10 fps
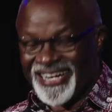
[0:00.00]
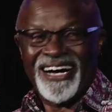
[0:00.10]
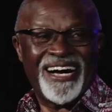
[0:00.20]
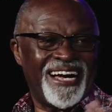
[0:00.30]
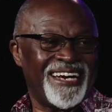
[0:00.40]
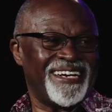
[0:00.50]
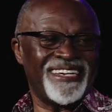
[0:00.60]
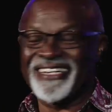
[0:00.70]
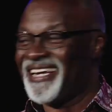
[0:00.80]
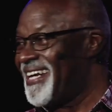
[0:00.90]
And
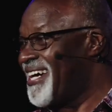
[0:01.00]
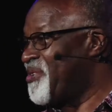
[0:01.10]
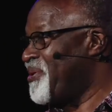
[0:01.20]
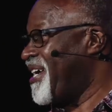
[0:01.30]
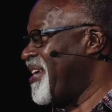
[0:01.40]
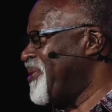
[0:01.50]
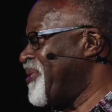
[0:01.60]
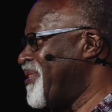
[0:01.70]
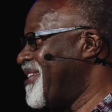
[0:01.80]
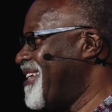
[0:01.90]
Daniel, where are you?